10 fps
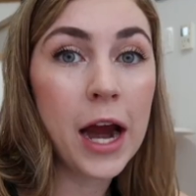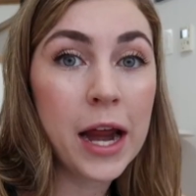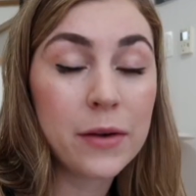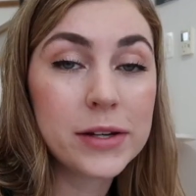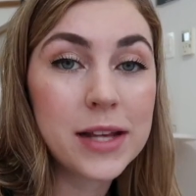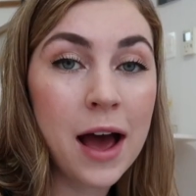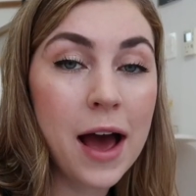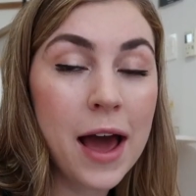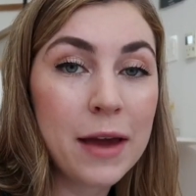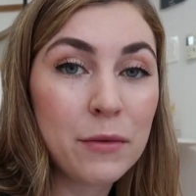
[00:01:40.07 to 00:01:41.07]
right, anyways,
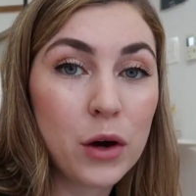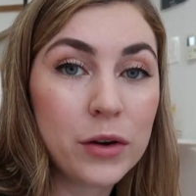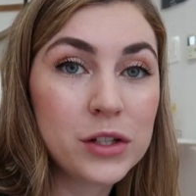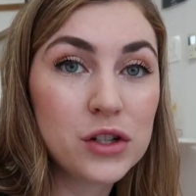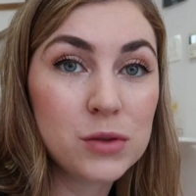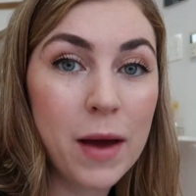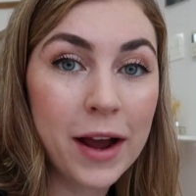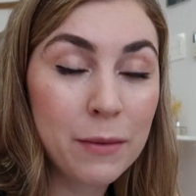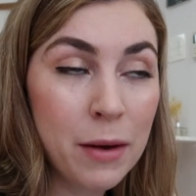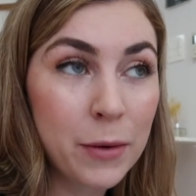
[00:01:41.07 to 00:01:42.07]
I am going to just
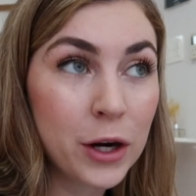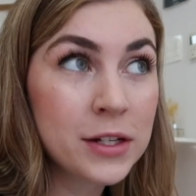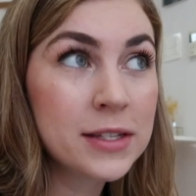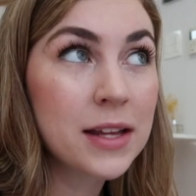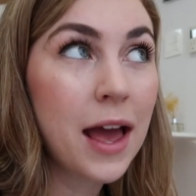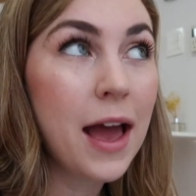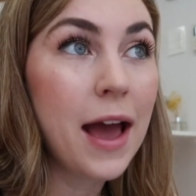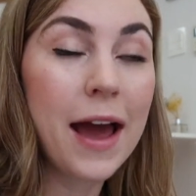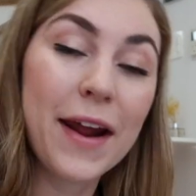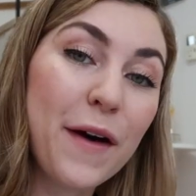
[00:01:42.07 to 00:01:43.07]
pack up my purse,
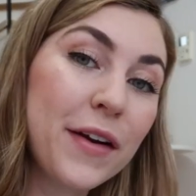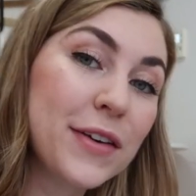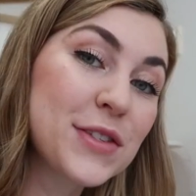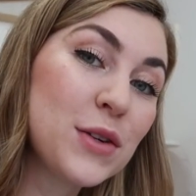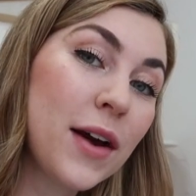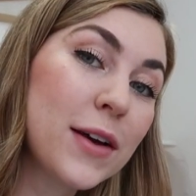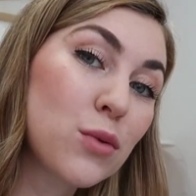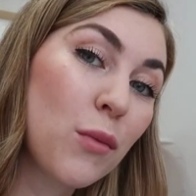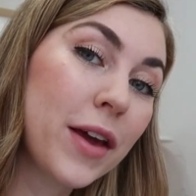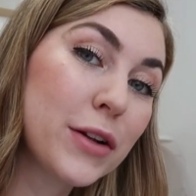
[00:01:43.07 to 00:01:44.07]
head out, and I'll see you guys
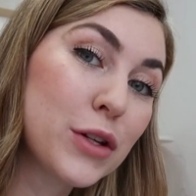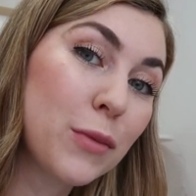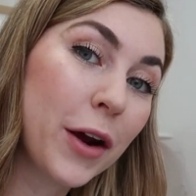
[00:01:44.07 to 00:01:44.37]
when we get to the